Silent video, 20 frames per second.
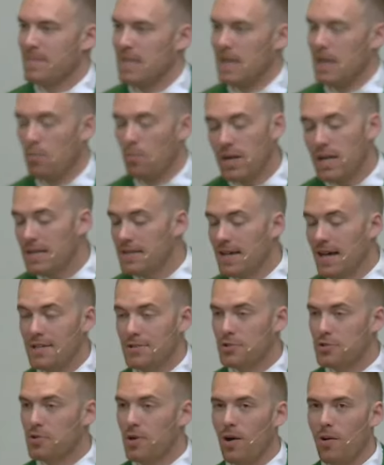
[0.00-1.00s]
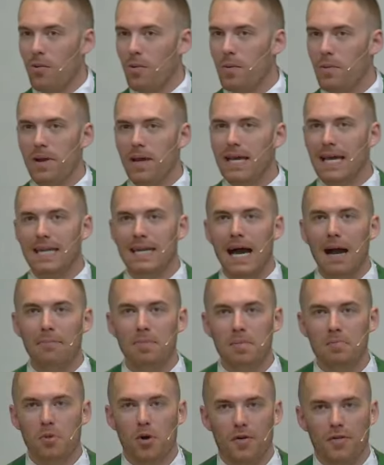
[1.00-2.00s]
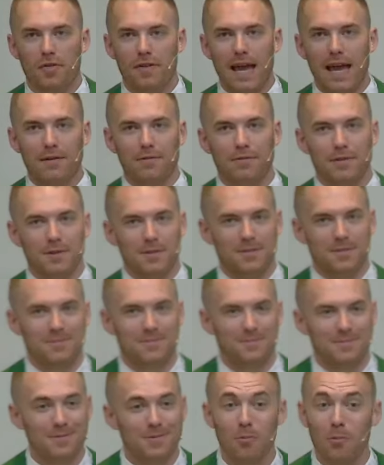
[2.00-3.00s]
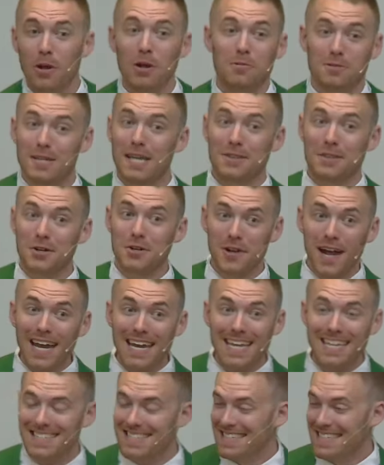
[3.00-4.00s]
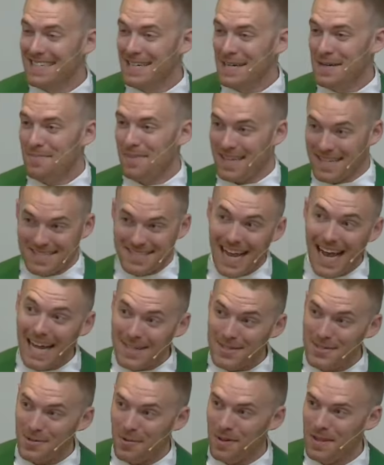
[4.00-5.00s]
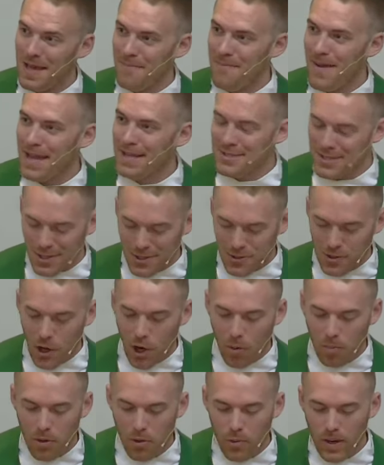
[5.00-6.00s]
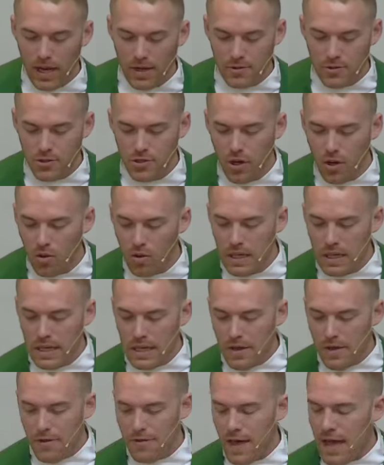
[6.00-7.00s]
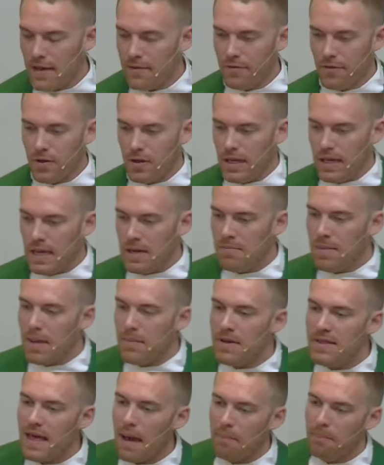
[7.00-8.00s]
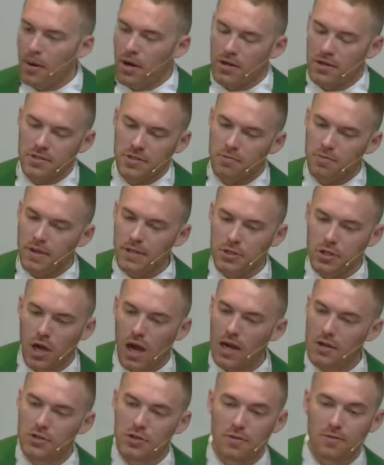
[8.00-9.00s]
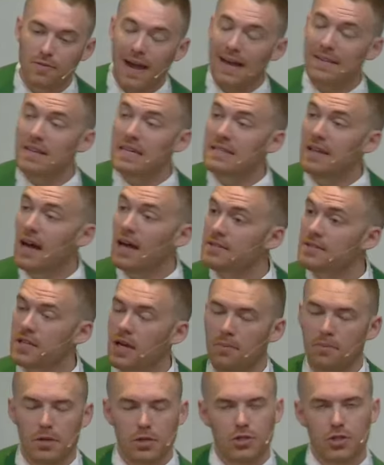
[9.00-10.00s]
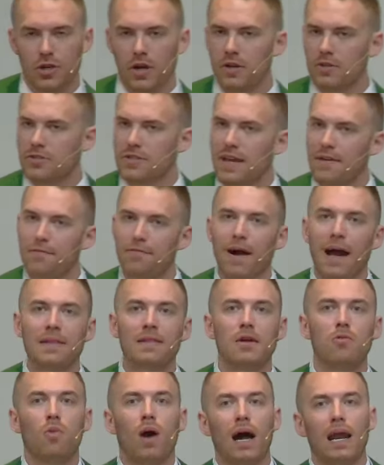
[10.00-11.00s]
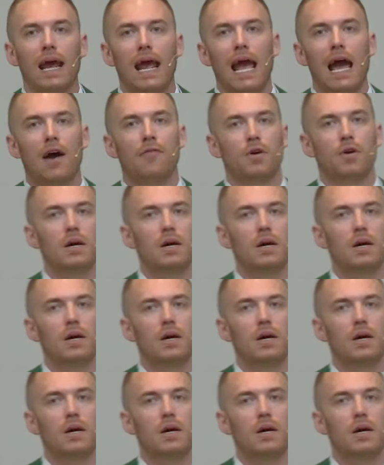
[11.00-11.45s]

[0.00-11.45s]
And when it does grow, we cannot be more thankful. We don't take the credit because God's the one that makes it grow, but we are so thankful. And maybe that person we talked to finally does come to church. They finally want to have